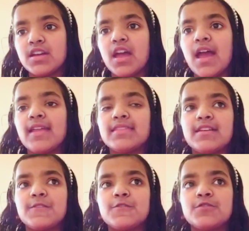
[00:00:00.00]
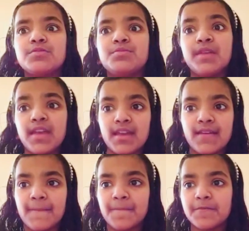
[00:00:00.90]
and they're too big
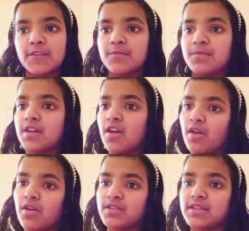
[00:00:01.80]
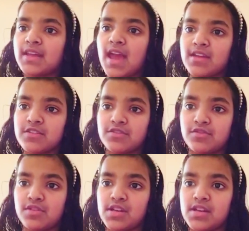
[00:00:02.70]
to be called an
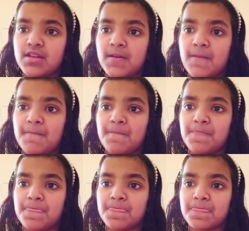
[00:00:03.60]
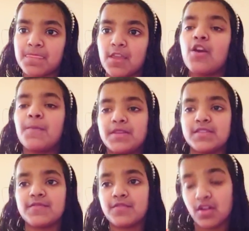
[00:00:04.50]
asteroid or a piece
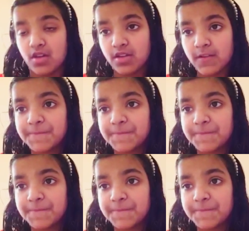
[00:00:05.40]
of rock.